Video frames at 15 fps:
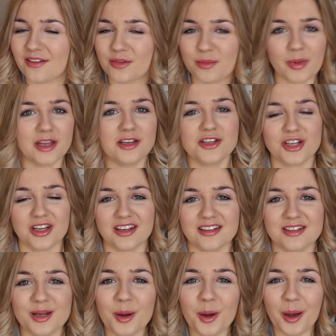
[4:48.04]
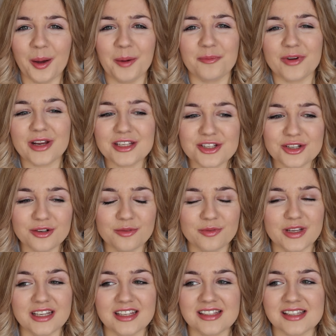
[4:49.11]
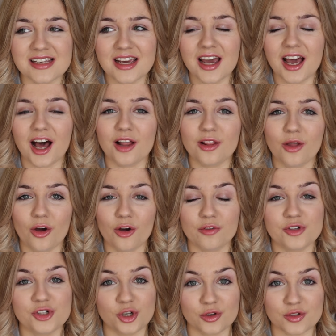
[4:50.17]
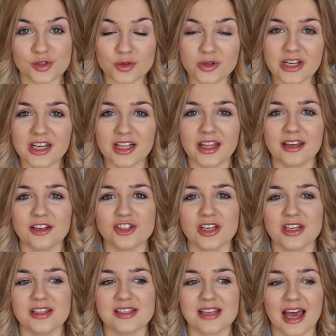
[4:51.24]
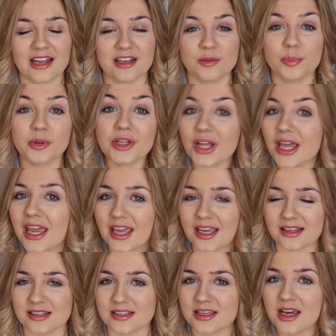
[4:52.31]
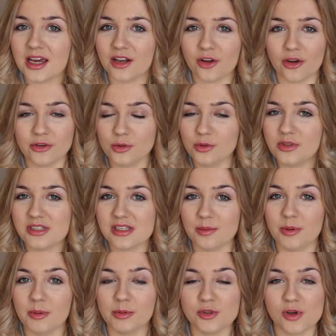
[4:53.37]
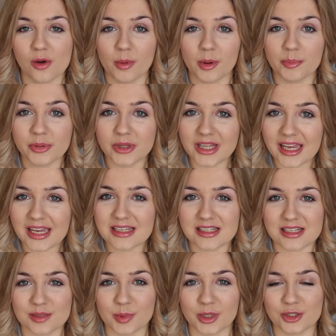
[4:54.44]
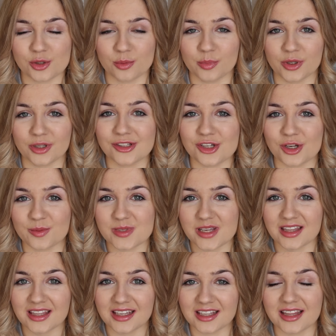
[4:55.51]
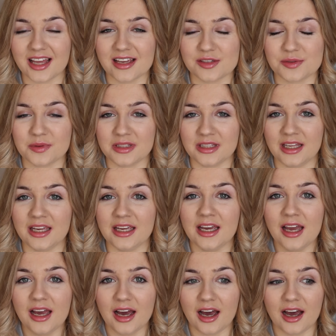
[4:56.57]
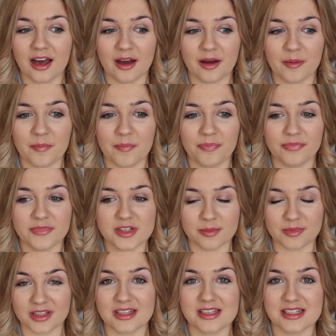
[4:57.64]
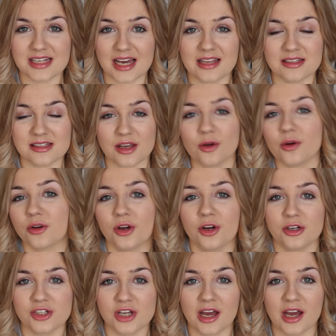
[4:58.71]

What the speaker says: I haven't mentioned. Rachel reads a lot of short story collections and plays. Now, I don't see people talk about plays as much on BookTube, so I think that's really something that stands out on her